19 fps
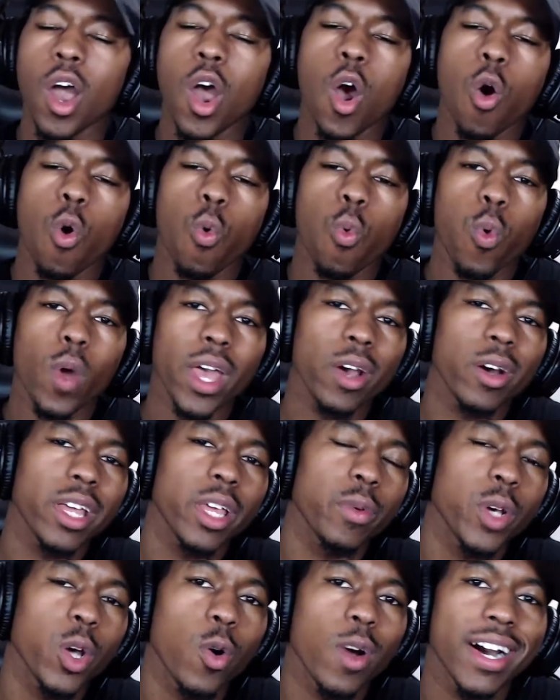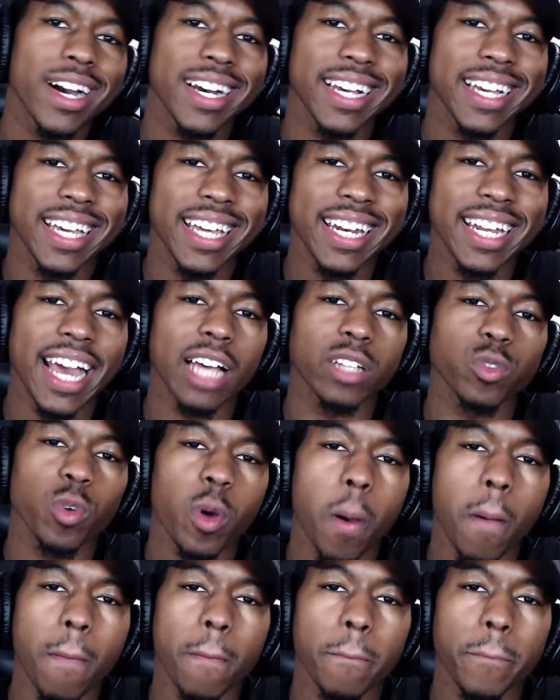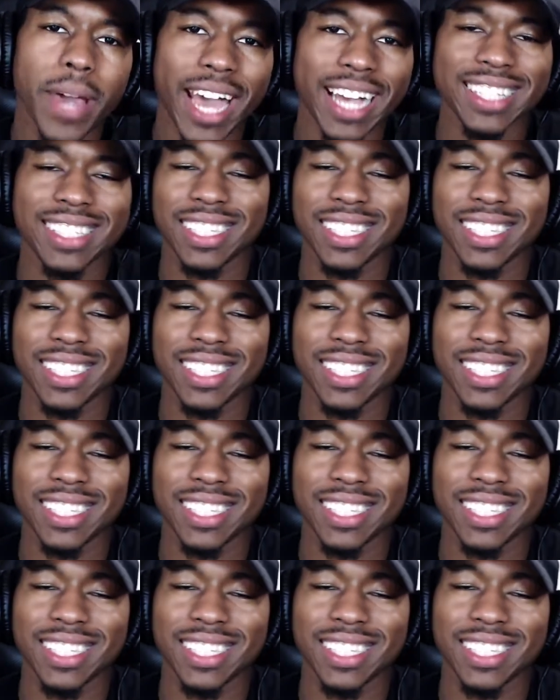Well, here we go again, guys. Welcome back